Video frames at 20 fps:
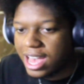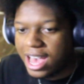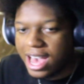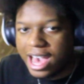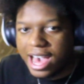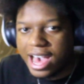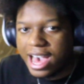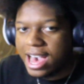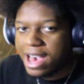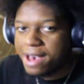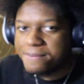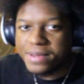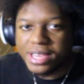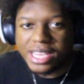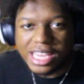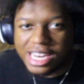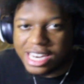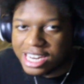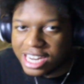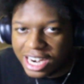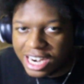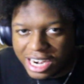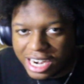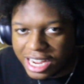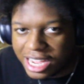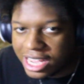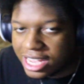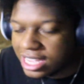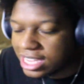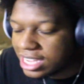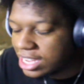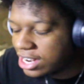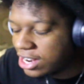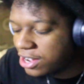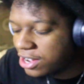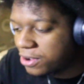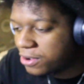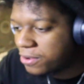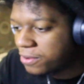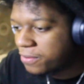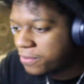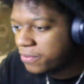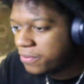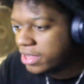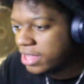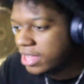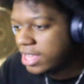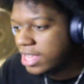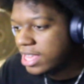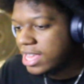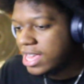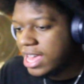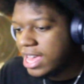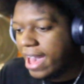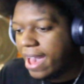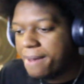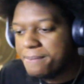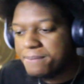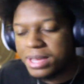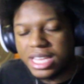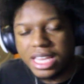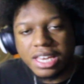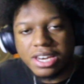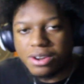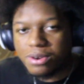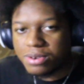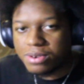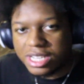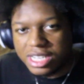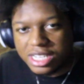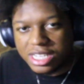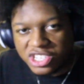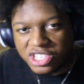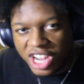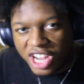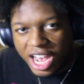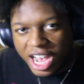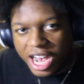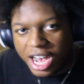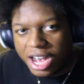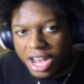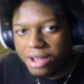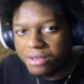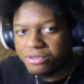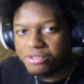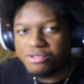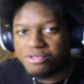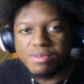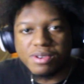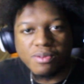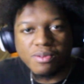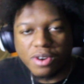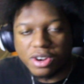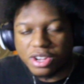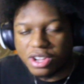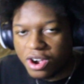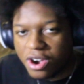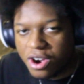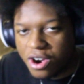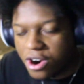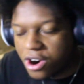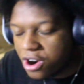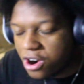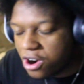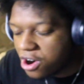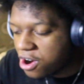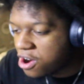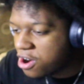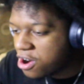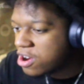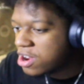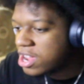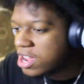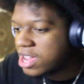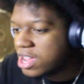I haven't been getting none of that. You know, haven't been getting no good jobs. You've been working hard.